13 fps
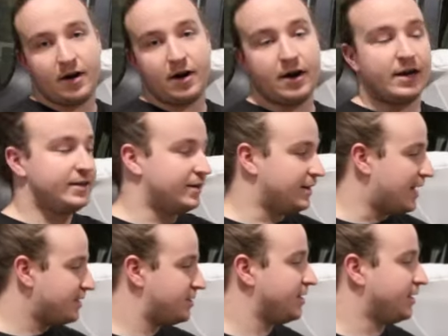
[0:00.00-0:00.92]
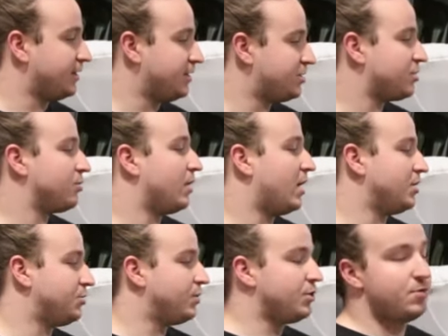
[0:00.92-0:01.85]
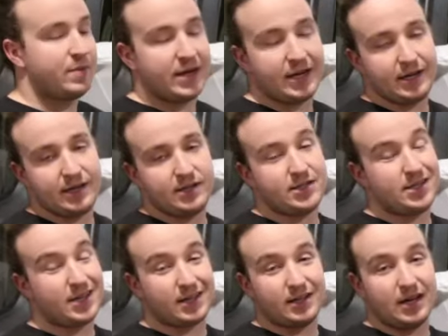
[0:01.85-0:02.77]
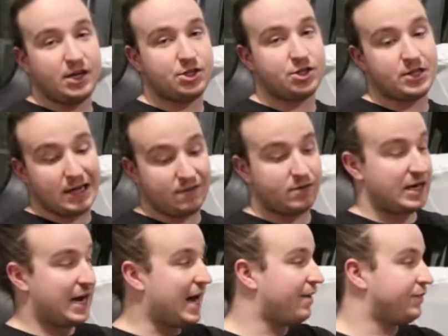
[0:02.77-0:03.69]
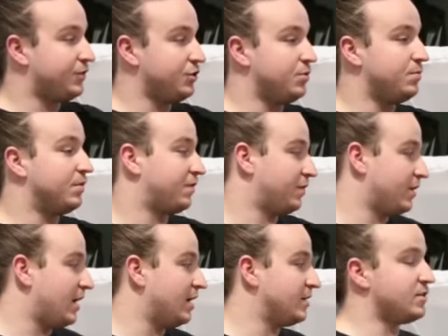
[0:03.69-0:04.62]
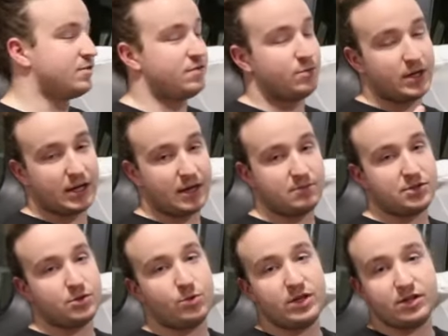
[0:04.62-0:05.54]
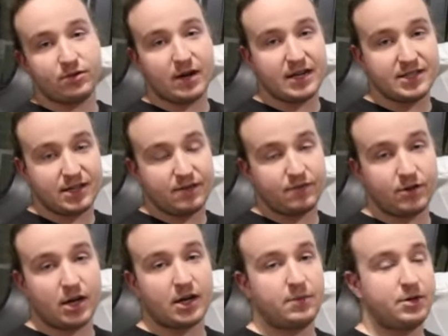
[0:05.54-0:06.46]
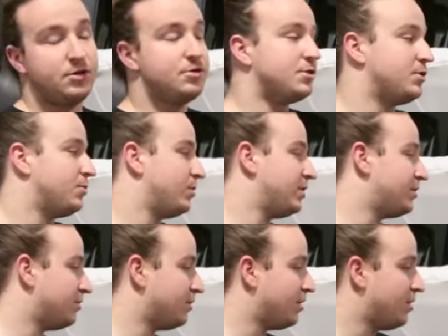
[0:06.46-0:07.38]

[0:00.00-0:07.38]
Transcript: all right and the last thing in this garage we do make it easy the client should never have to but for us when it comes to winterizing if they're not going to be using the winter